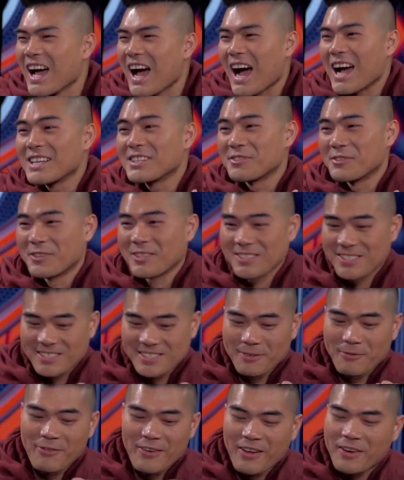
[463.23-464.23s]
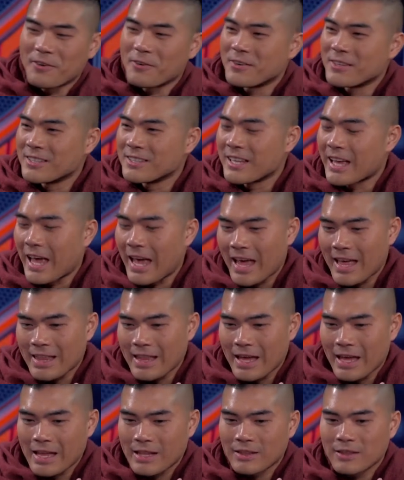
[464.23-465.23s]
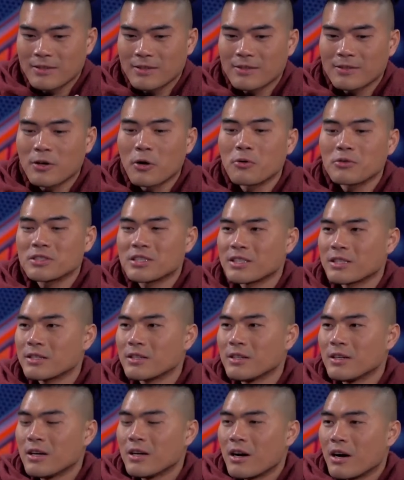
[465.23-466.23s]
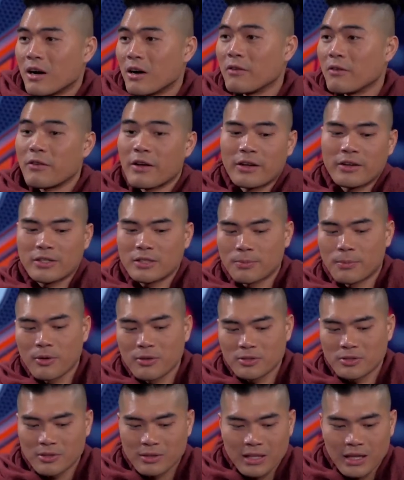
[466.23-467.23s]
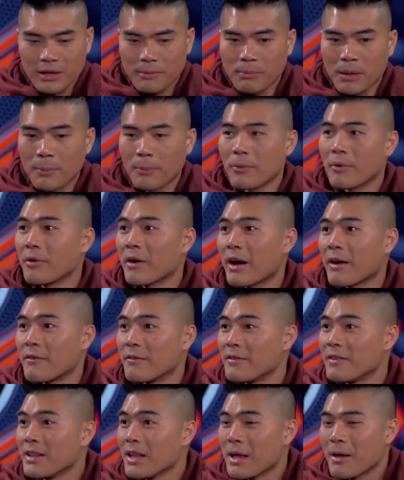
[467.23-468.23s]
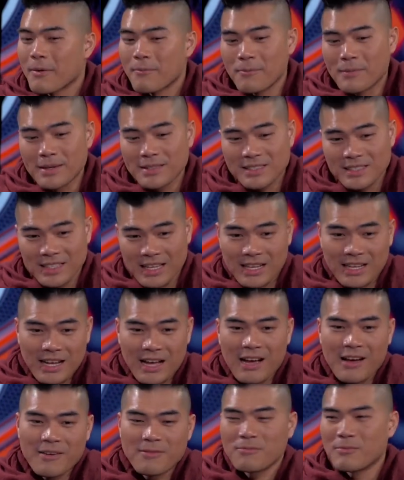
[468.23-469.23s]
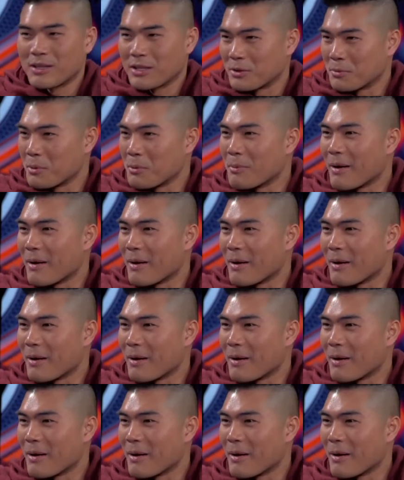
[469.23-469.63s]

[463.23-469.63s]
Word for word: I trust the veteran and, and the coaching of Erik Spoelstra. Uh, like Mr. people Filipino. have miss like uh, I'm a little bit